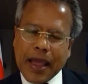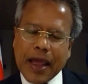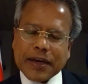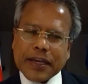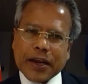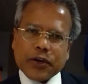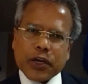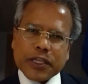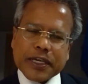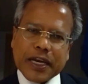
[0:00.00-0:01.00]
and
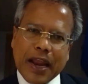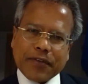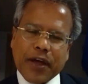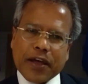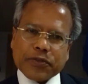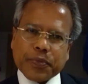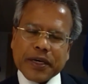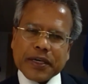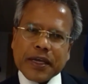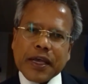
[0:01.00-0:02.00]
technological
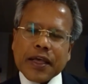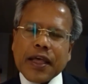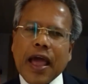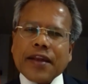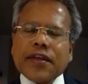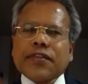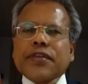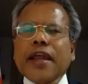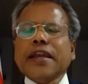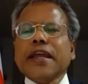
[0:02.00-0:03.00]
advancement and uh,
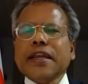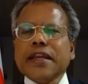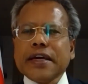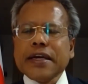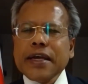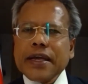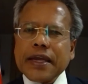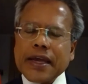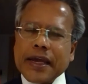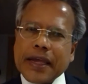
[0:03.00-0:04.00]
sending uh,
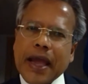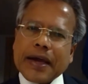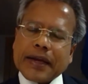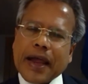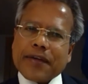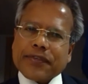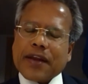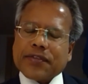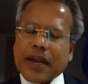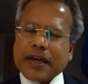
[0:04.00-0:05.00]
uh, aircraft
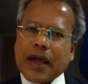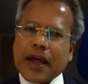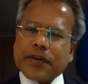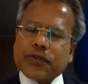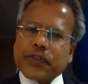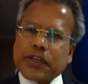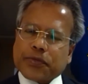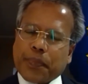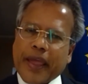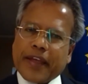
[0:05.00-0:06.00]
and satellite to the
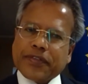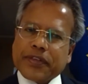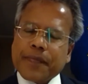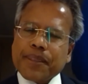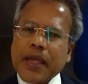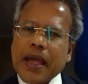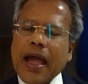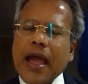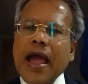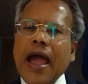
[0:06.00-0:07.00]
space
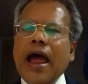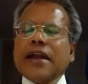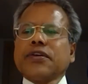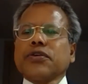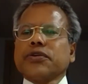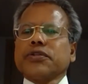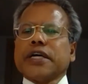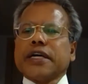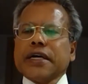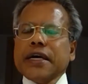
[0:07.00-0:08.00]
and to
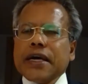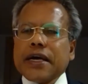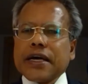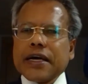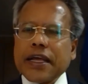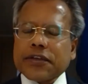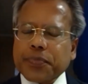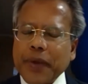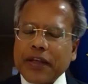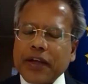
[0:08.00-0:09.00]
the
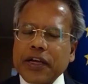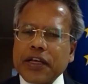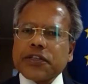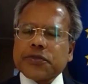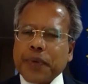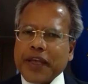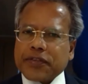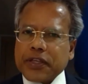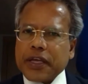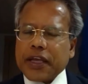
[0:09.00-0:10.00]
exp
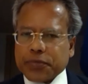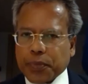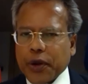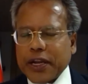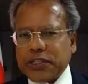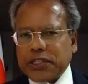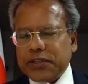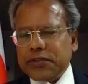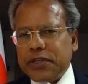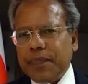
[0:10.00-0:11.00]
space
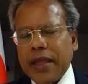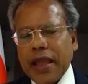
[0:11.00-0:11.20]
explorations